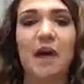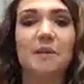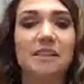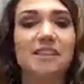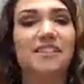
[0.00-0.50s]

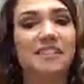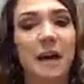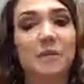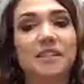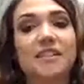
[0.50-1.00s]
That was
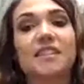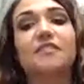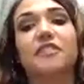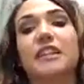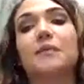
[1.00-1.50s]

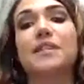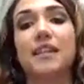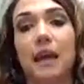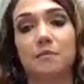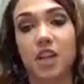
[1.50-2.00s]

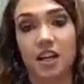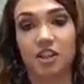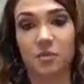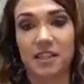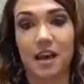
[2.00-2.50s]
the game
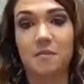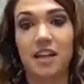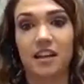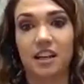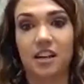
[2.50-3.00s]
changer, was
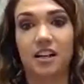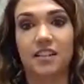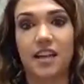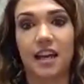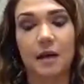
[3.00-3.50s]
coming in here
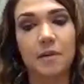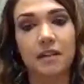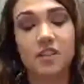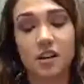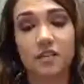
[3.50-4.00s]
and saying, I'm
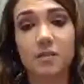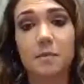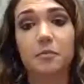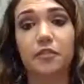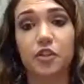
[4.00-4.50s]
gonna have to talk to
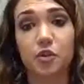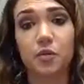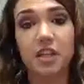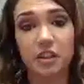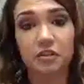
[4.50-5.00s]
these people for
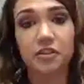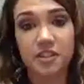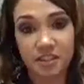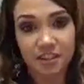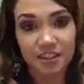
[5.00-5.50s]
2
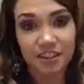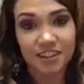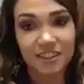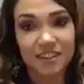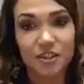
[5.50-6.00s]
years.
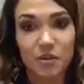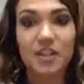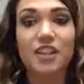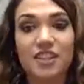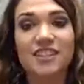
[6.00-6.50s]
2
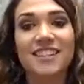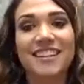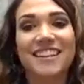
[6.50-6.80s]
years,